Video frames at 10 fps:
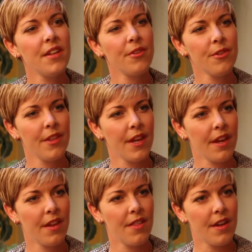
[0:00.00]
Another
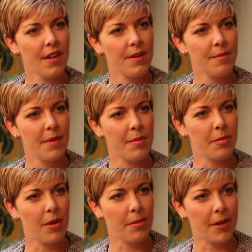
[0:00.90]
thing that
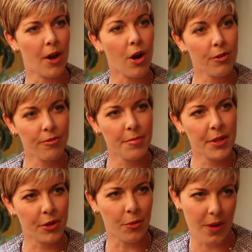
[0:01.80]
people probably are
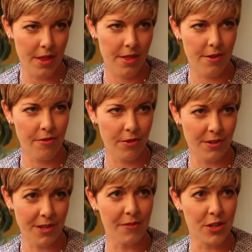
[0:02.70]
familiar with for
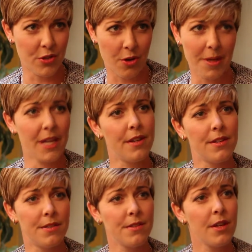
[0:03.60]
the Salvation Army
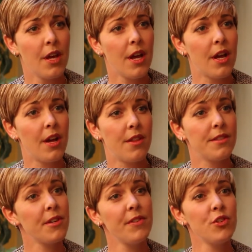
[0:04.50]
is uh,
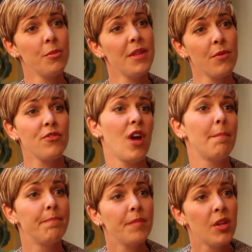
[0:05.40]
the Salvation Army Thrift
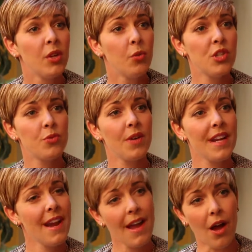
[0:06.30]
Shop, which
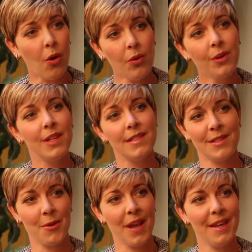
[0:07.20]
right now
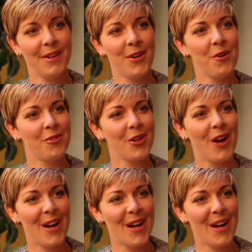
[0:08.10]
is located over